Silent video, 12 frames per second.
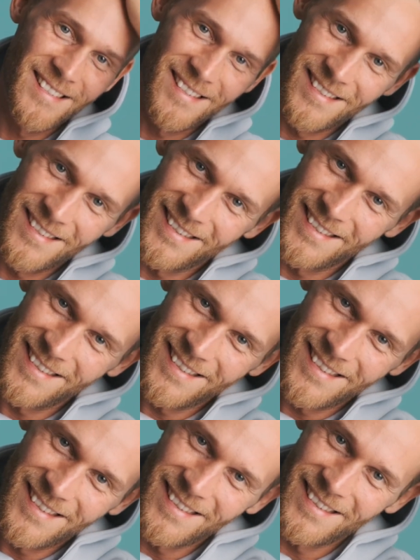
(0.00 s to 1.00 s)
their hair
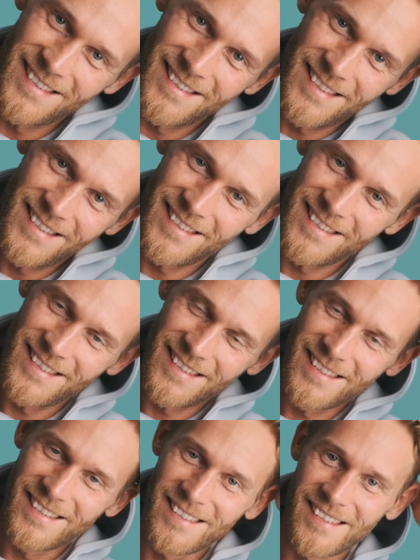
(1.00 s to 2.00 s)
and have hair growth
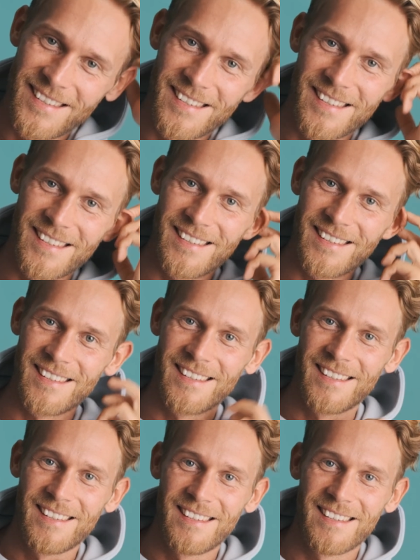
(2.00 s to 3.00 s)
in other
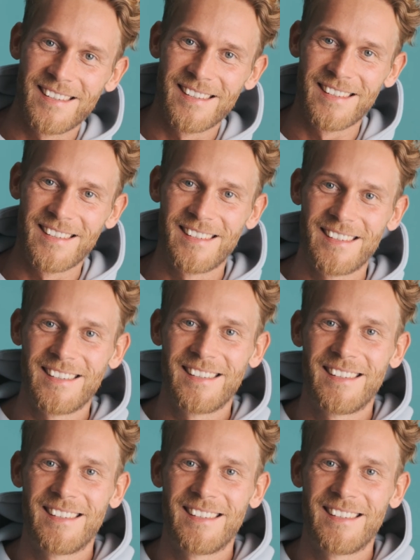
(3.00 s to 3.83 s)
places around the body.